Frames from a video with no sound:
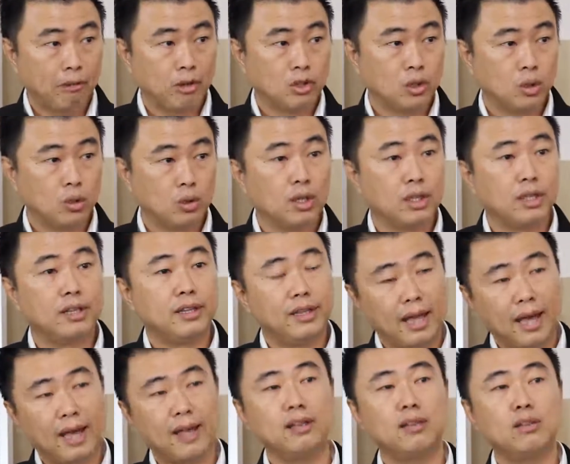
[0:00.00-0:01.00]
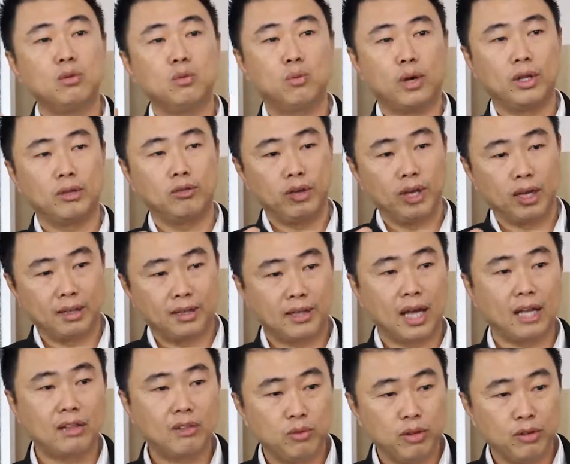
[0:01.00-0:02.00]
So then when we are
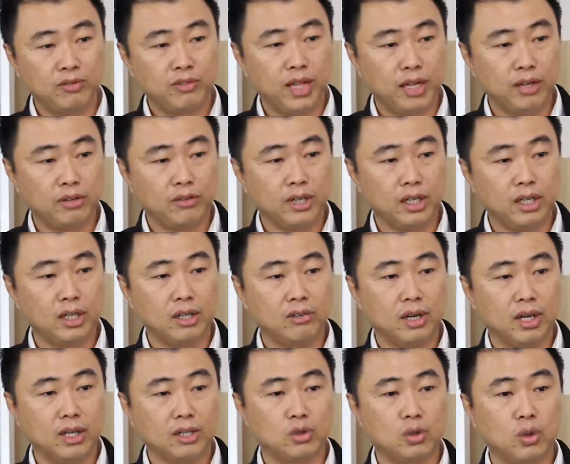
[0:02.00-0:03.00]
done with that already, right?